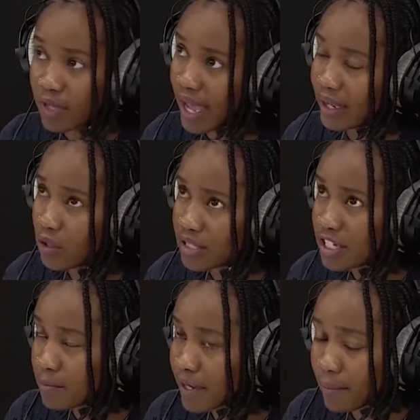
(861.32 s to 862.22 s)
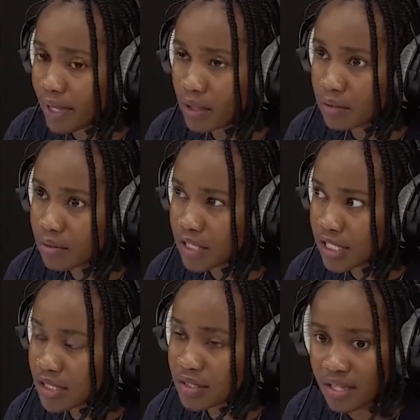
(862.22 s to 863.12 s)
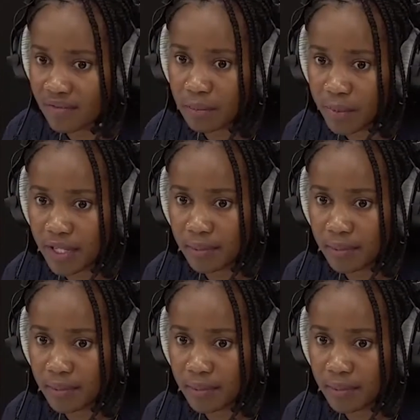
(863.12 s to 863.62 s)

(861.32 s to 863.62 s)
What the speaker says: I got him at about 6, 7 p.m.